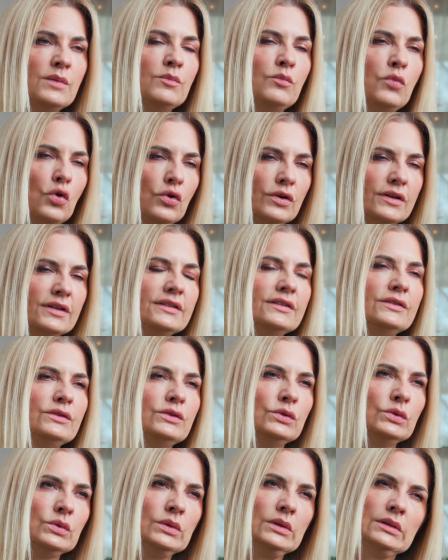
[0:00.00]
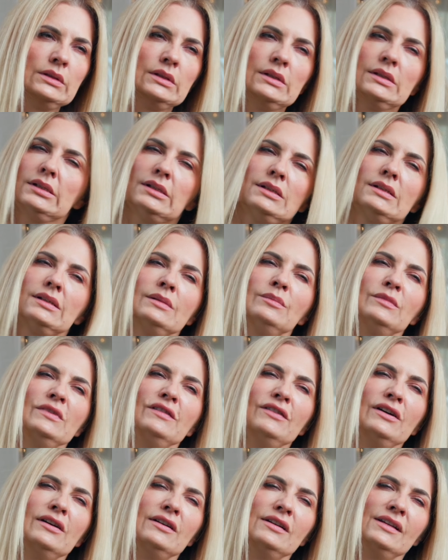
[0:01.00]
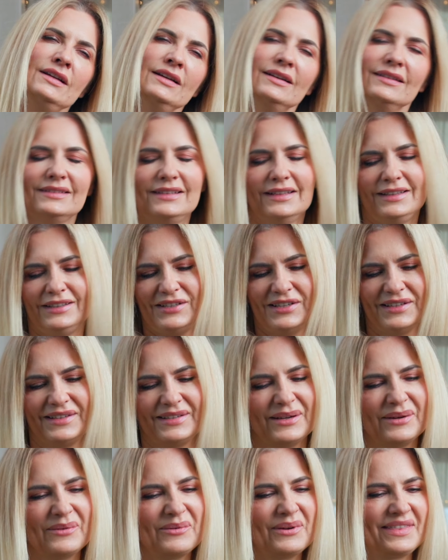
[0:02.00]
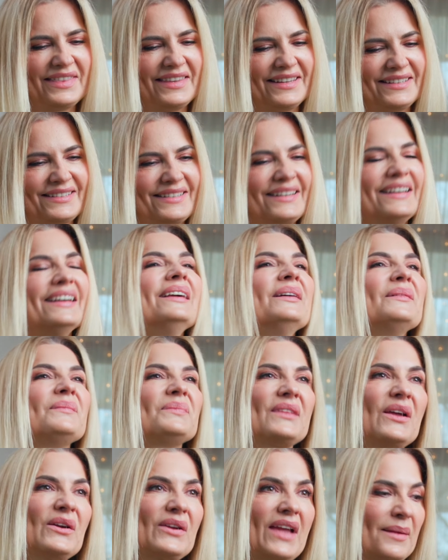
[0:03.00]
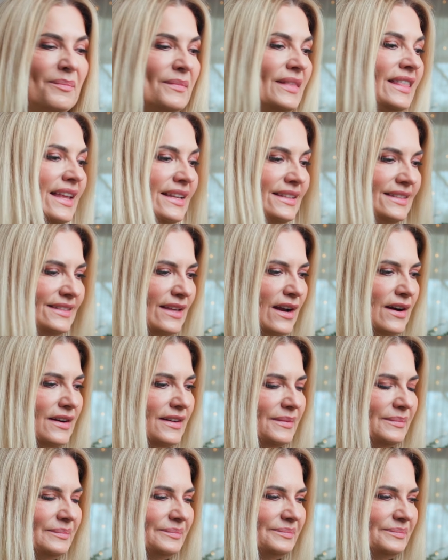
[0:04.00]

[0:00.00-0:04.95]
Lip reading: important to be very diligent with this. Okay, let's start.